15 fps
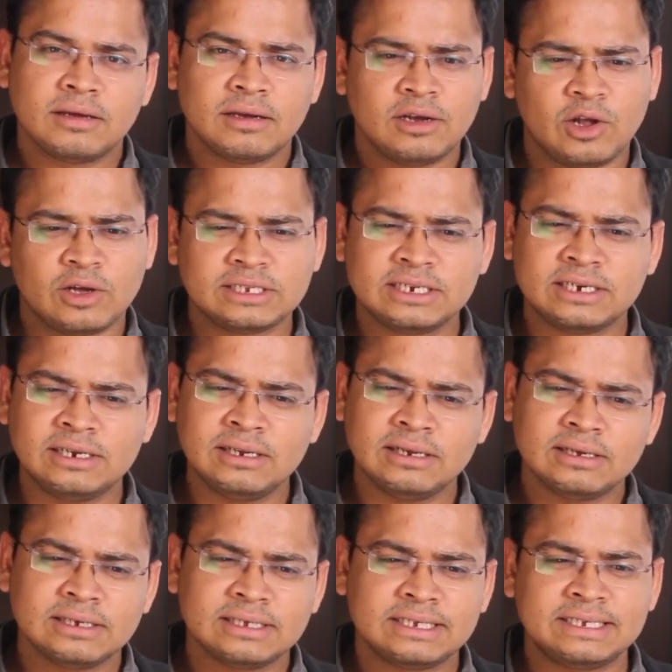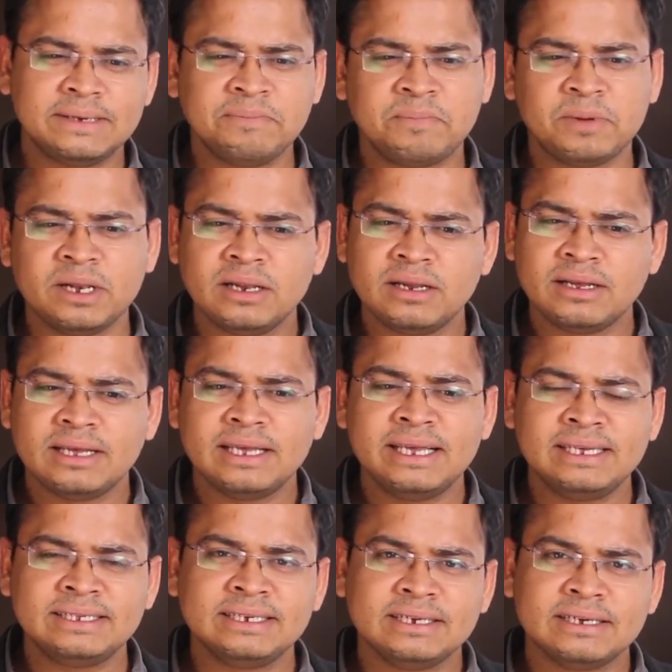Logical, simple,
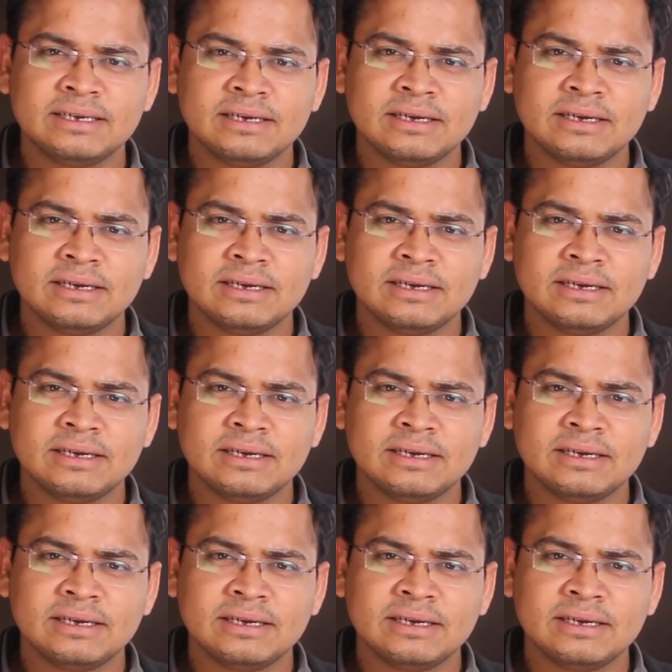easy.